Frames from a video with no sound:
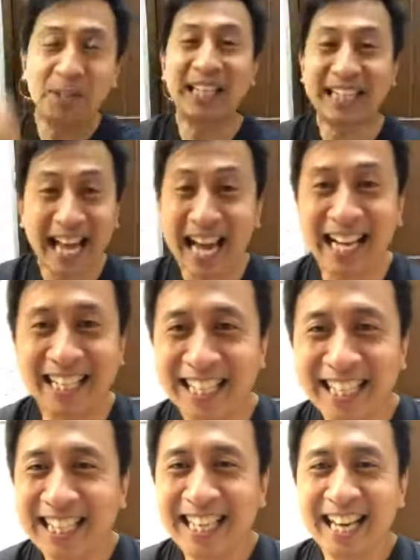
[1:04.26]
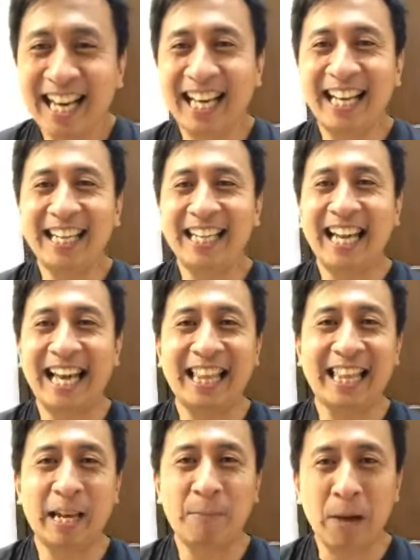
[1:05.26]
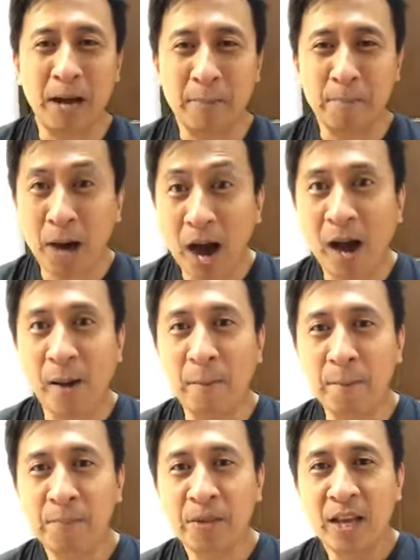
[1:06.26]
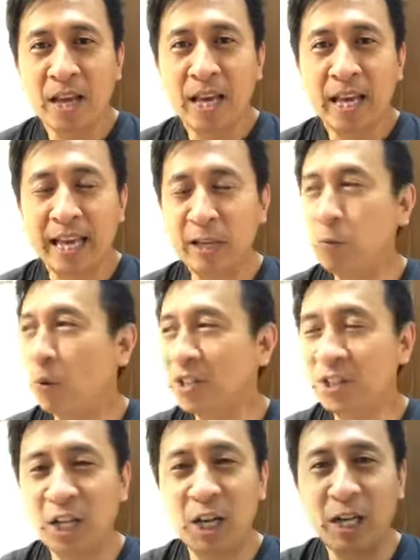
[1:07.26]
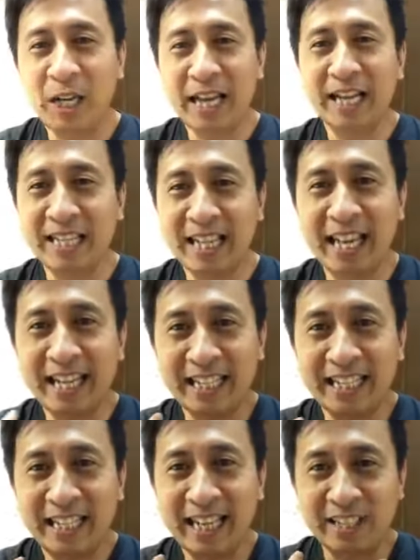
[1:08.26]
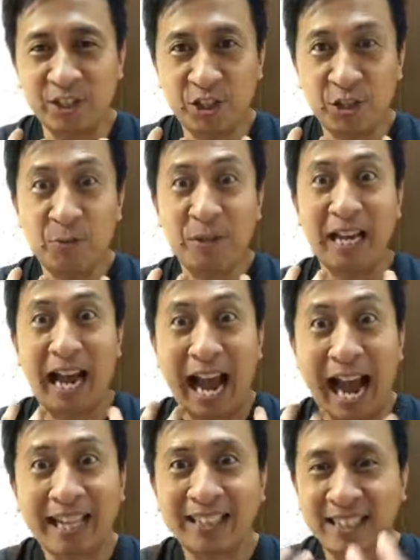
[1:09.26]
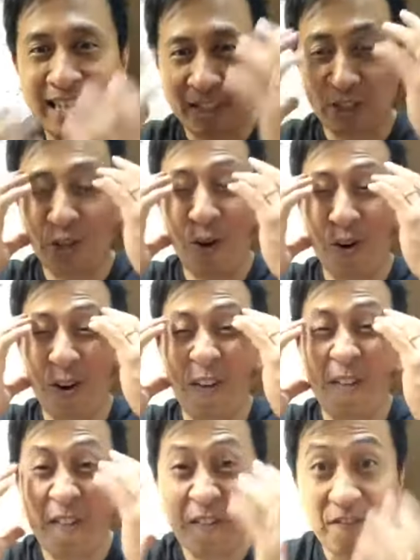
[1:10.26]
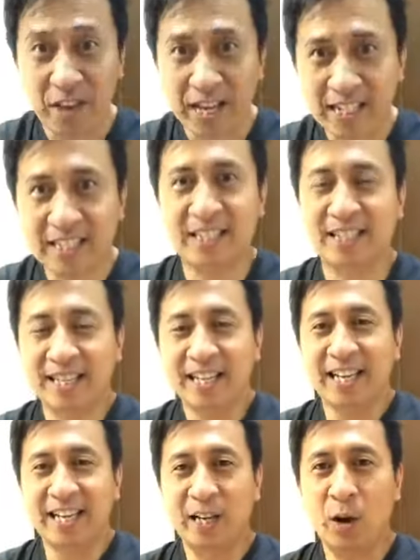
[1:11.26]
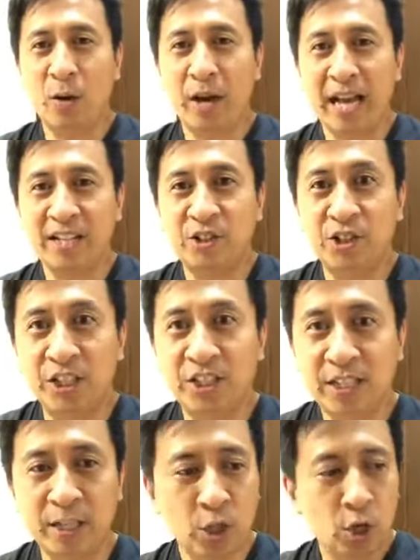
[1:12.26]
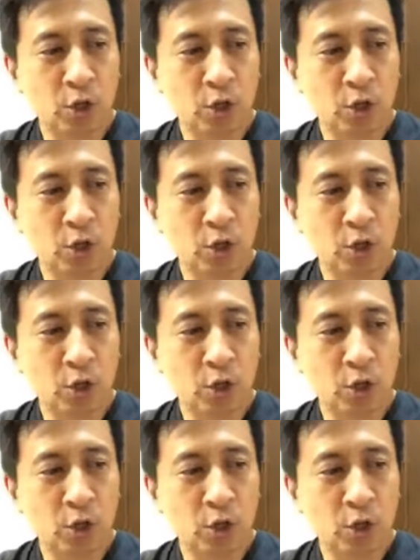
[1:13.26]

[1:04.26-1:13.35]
look at that." And then my mom, it was like she reacted. I saw her face, you know, and she said,